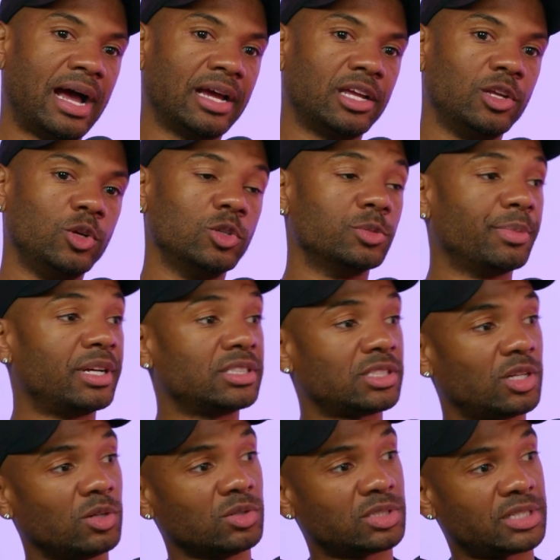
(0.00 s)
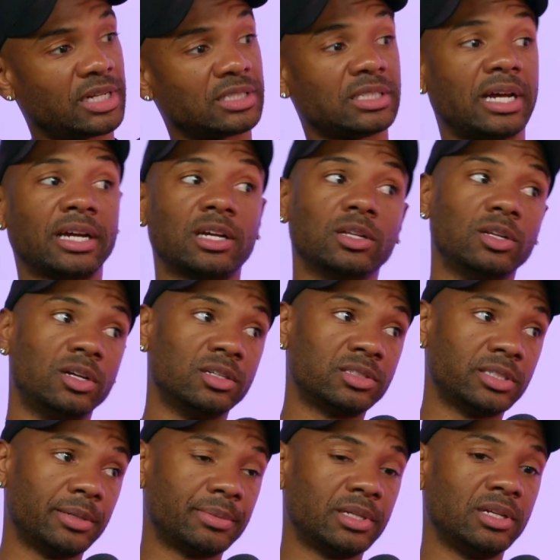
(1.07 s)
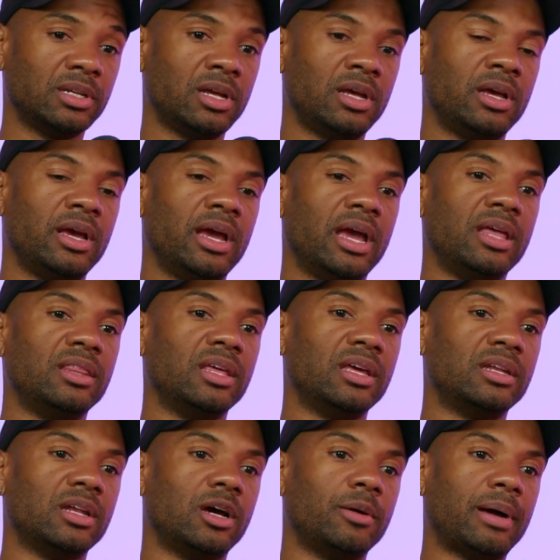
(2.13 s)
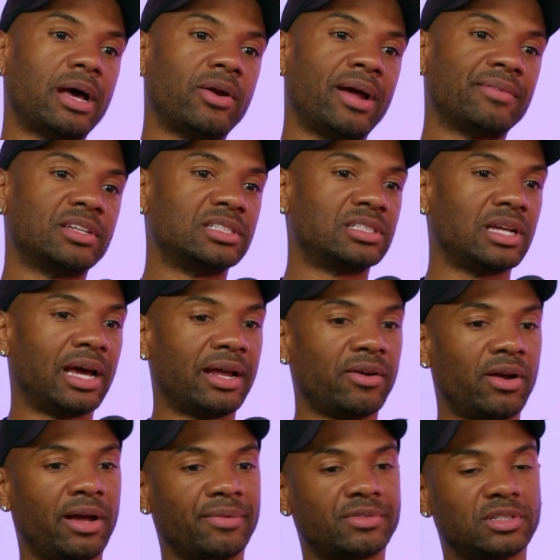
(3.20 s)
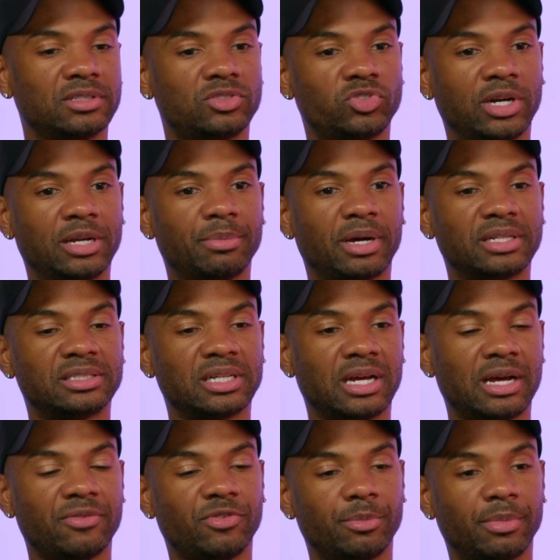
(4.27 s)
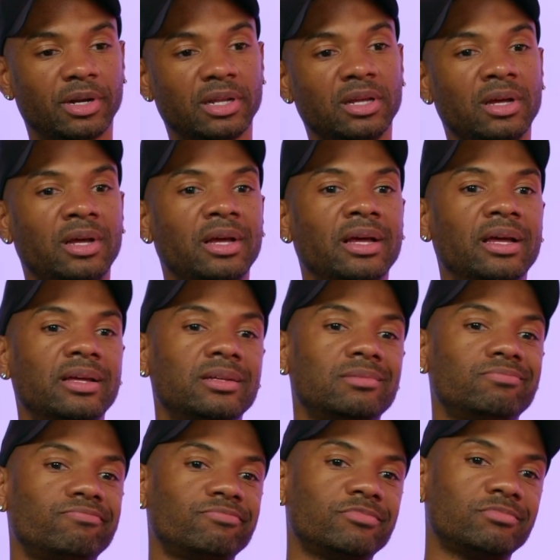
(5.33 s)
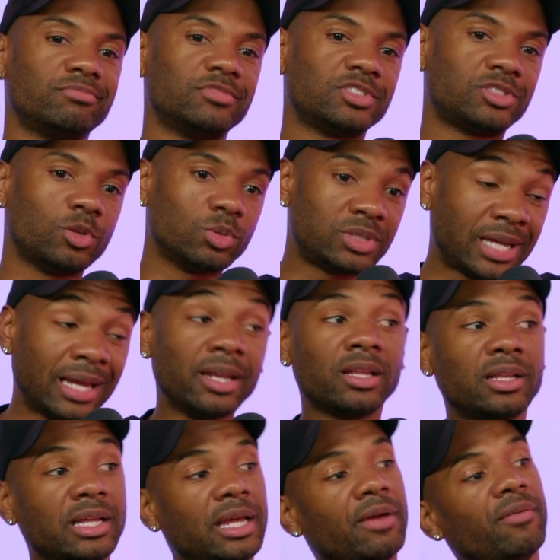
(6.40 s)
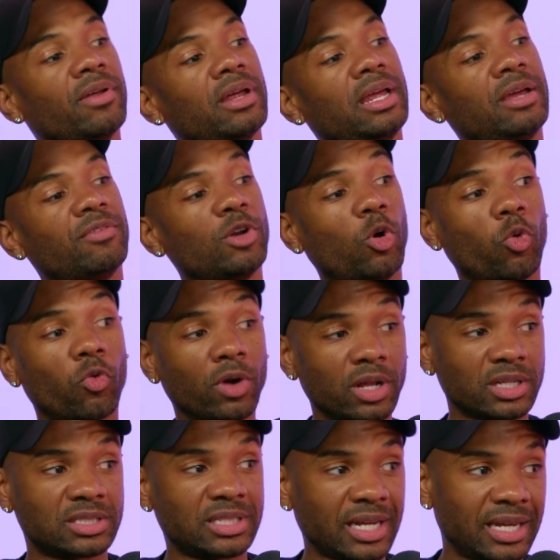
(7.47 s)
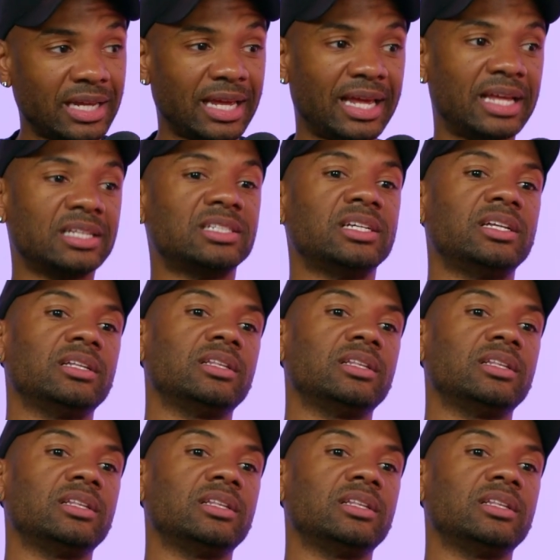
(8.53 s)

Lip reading: could use my skill sets. I could learn something, and then I don't have to trade my time for money. So technically, even though real estate isn't